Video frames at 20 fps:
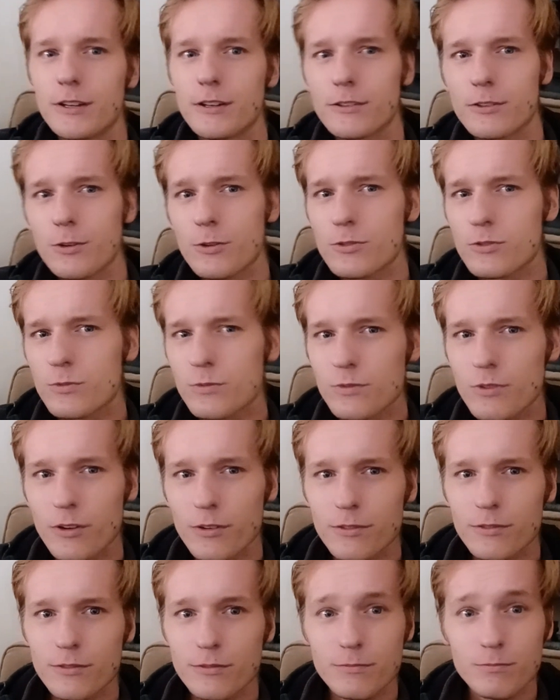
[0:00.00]
Those
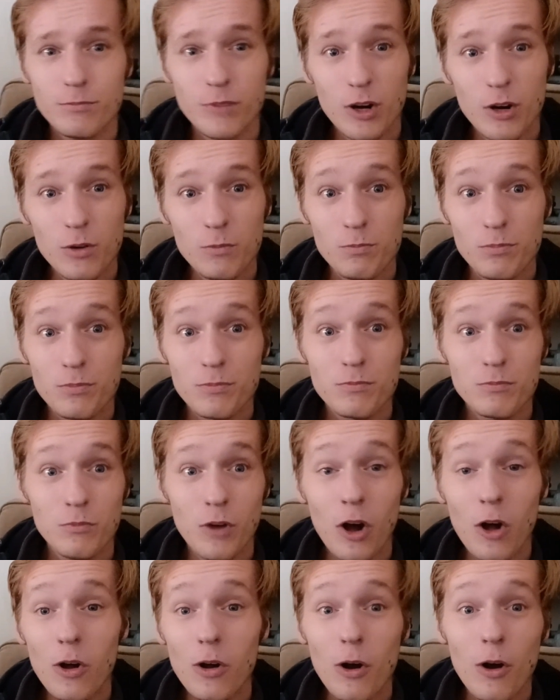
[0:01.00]
are
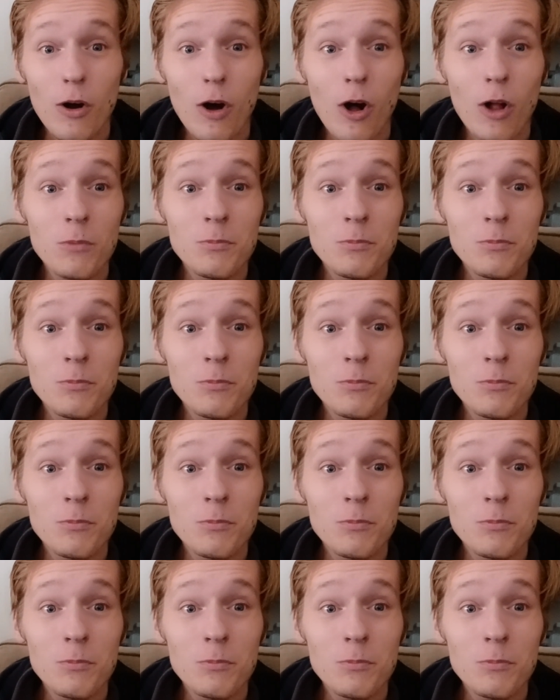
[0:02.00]
all